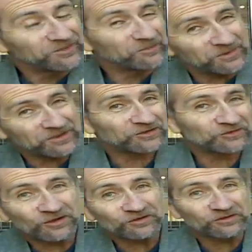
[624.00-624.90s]
the biggest
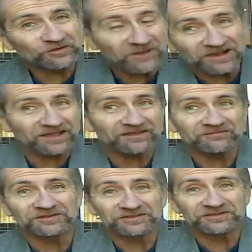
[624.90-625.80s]
struggle in my life
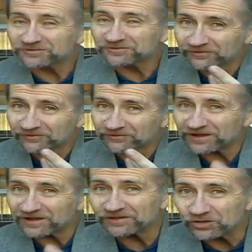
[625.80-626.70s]
is quite
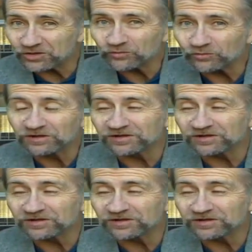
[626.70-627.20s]
frankly, you.